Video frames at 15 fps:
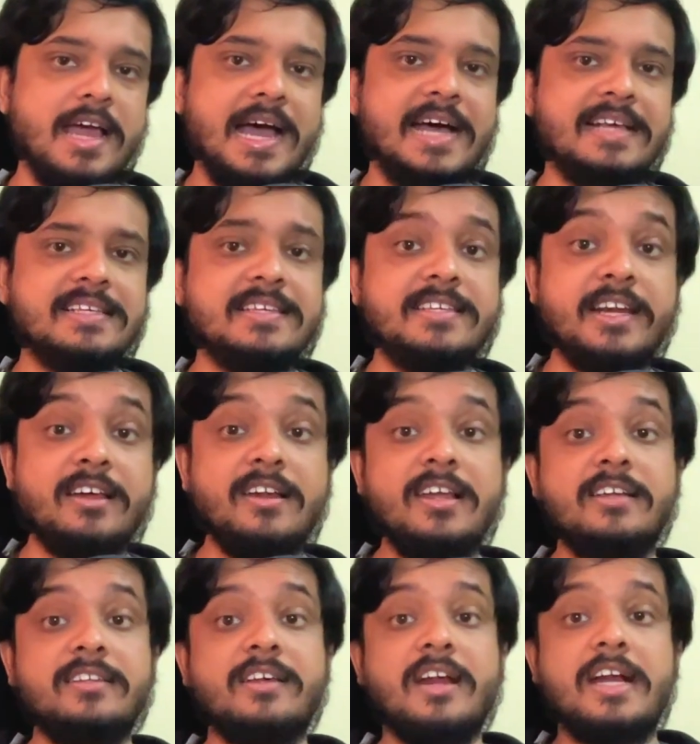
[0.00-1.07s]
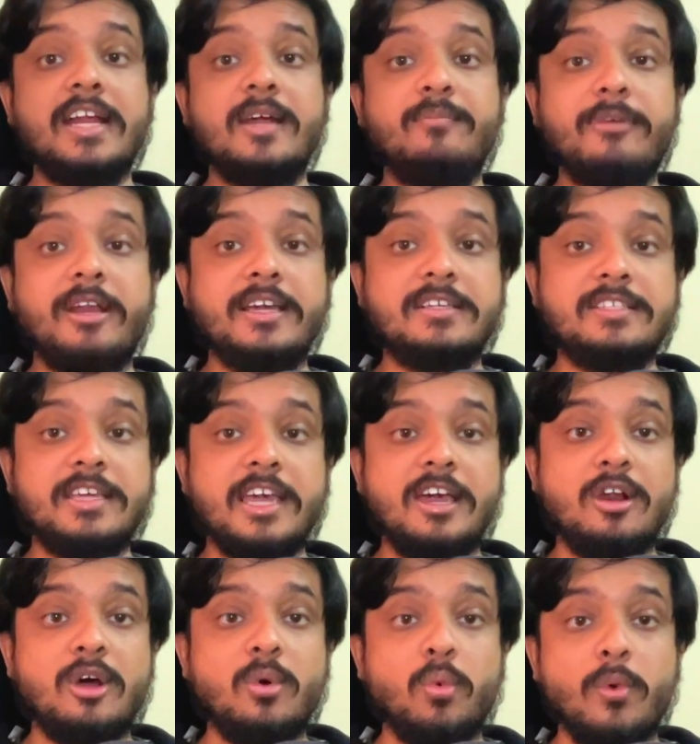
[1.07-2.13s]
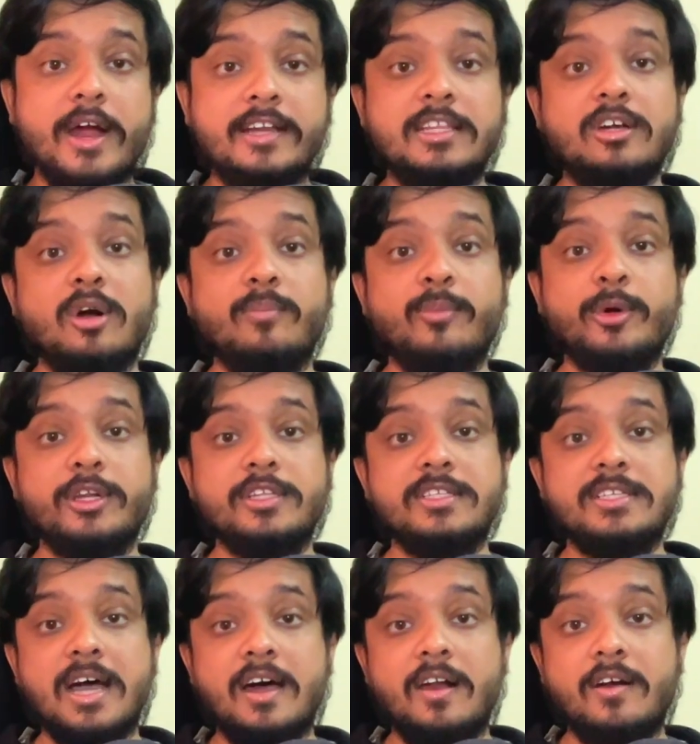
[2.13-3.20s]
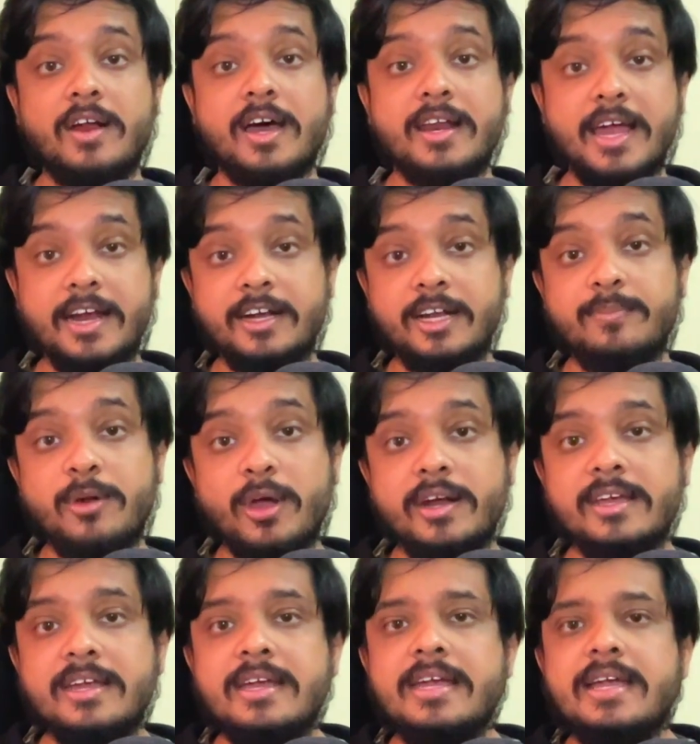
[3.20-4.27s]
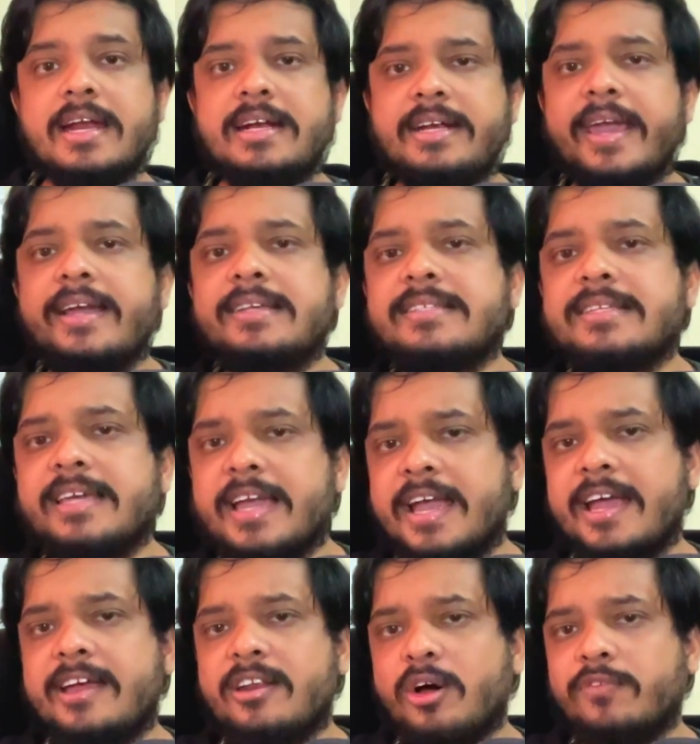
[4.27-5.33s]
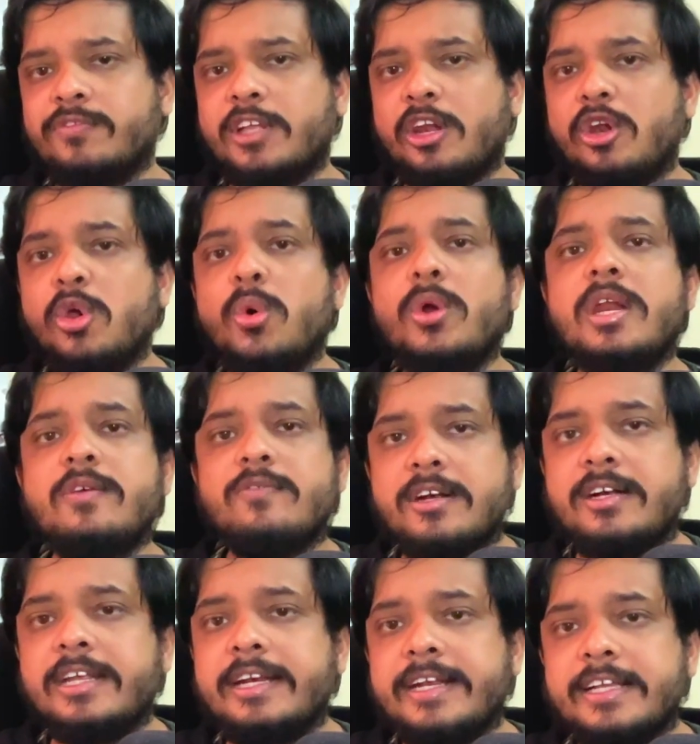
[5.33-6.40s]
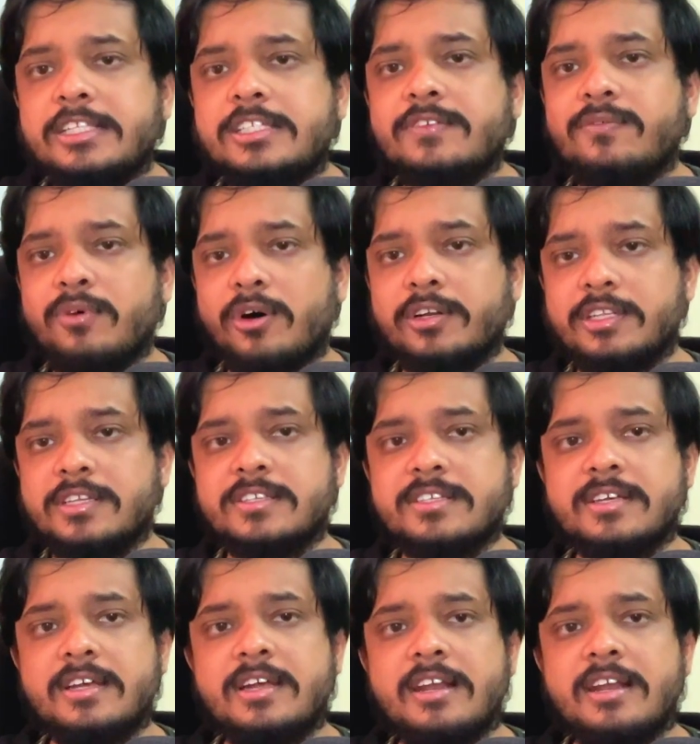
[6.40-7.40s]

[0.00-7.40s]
As I said earlier, the runtime takes care of where the components are run and deployed. It takes care of the low-level details for this.